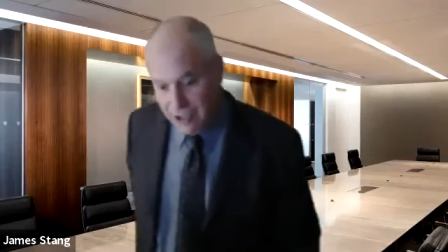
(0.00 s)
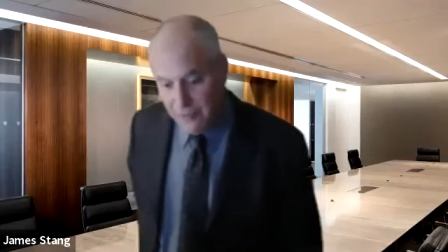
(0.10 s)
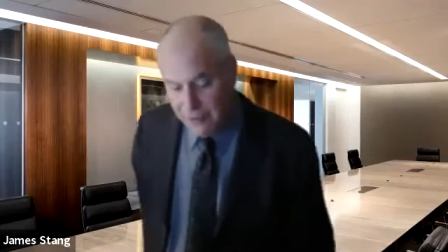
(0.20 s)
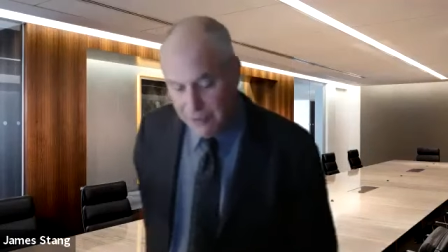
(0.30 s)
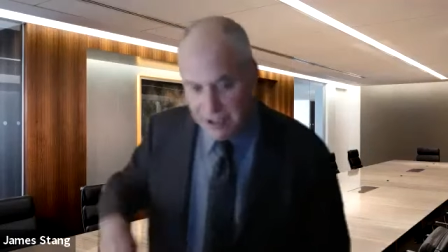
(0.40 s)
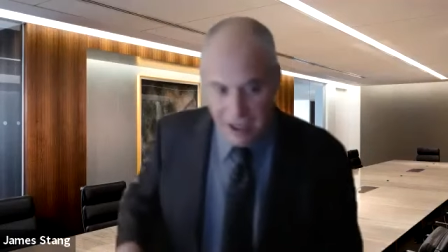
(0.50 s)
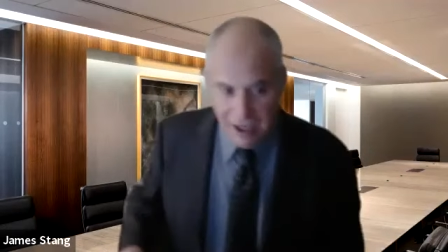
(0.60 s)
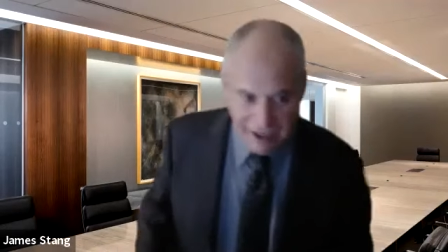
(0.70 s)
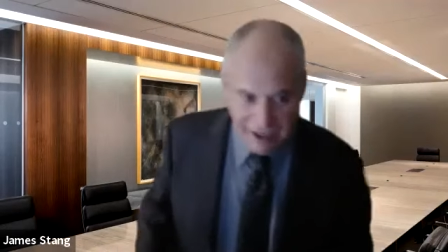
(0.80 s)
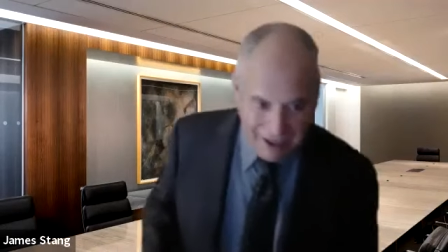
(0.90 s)
you thought we were
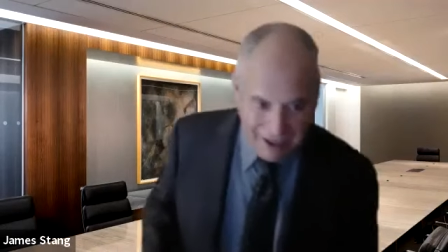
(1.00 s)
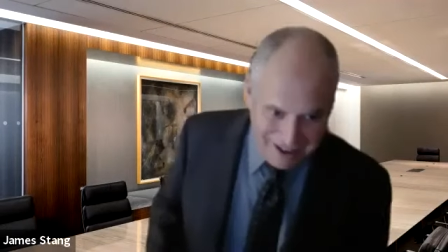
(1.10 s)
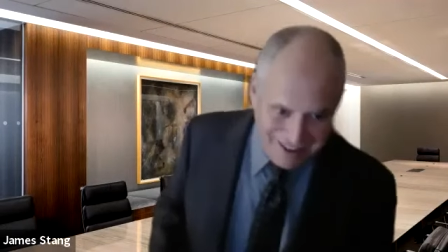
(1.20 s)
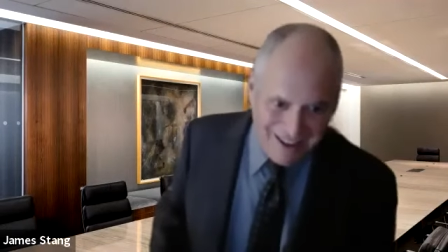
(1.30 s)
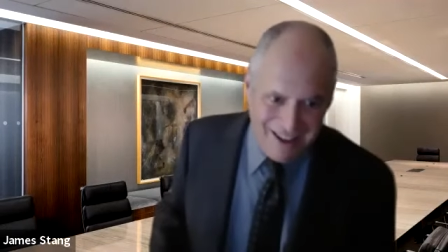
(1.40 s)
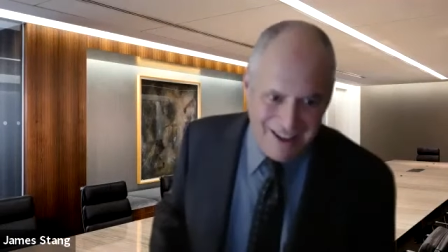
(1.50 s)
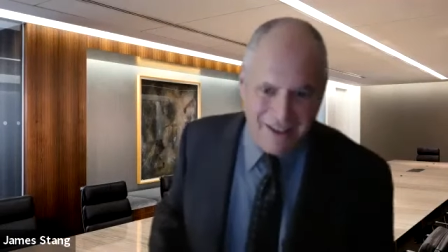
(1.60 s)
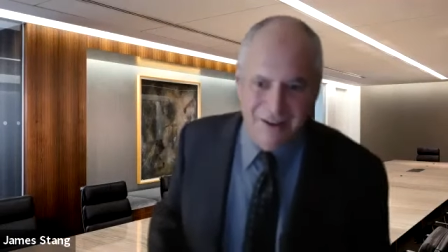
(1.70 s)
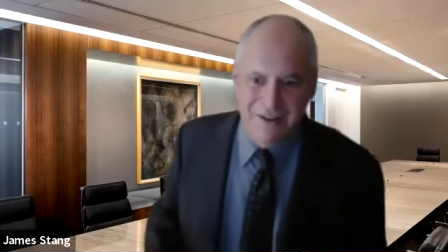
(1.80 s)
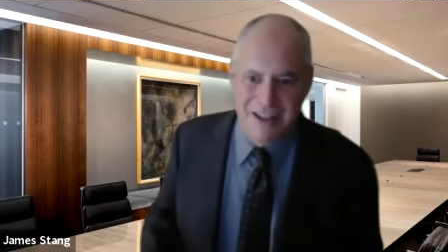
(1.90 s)
done,
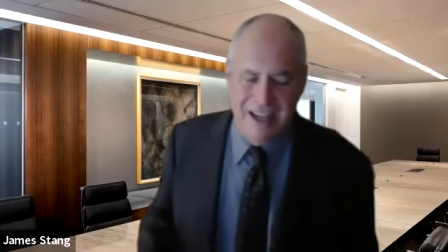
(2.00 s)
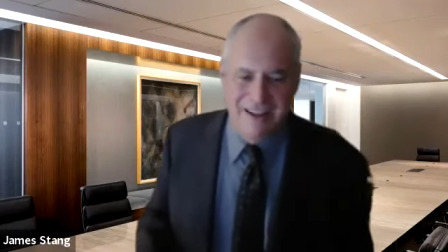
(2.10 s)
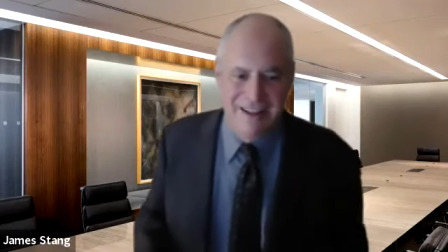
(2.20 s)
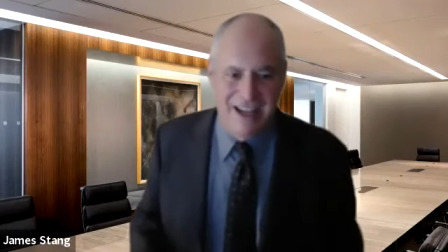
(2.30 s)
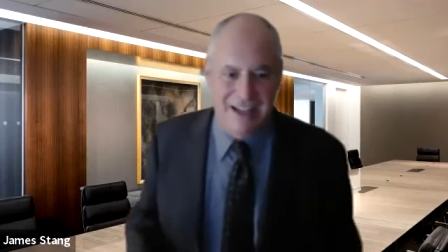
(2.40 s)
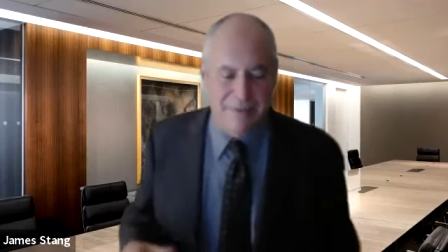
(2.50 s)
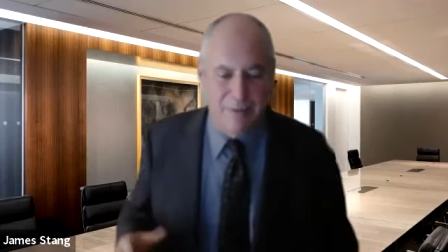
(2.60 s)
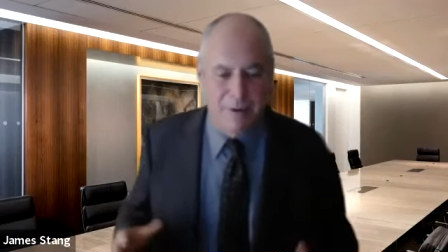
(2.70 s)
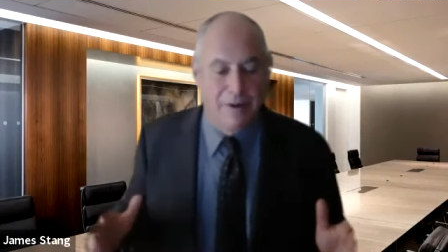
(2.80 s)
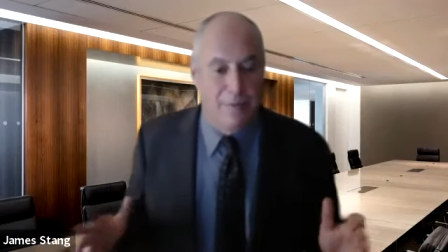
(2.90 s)
there's then the
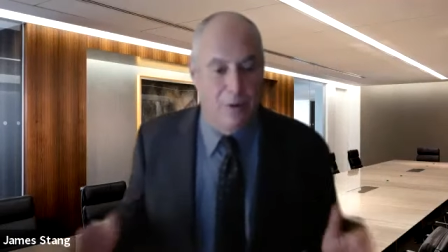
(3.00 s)
expert